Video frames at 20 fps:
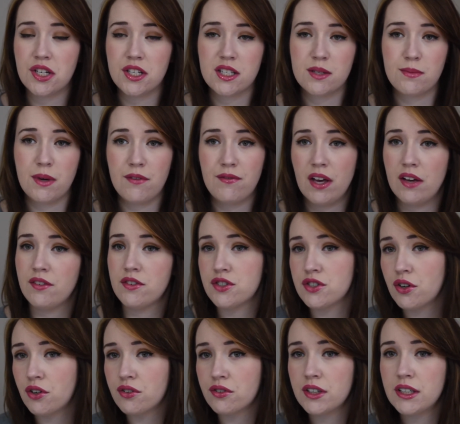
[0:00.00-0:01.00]
It's my favorite
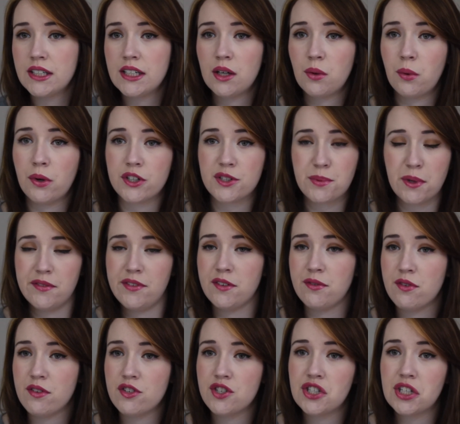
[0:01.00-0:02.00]
deodorant. It works perfect
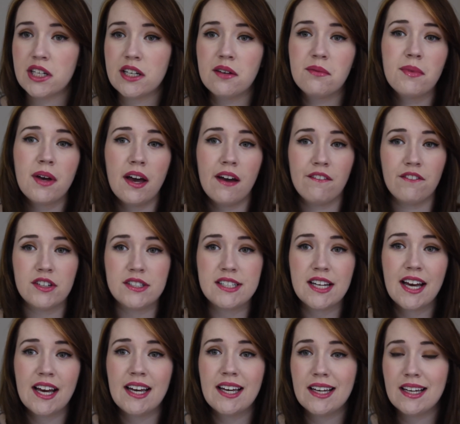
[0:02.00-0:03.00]
for the gym every
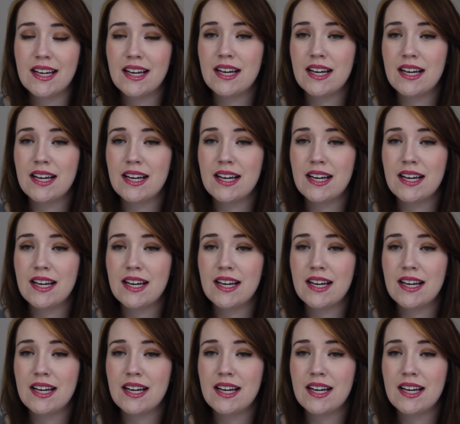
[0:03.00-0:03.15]
day.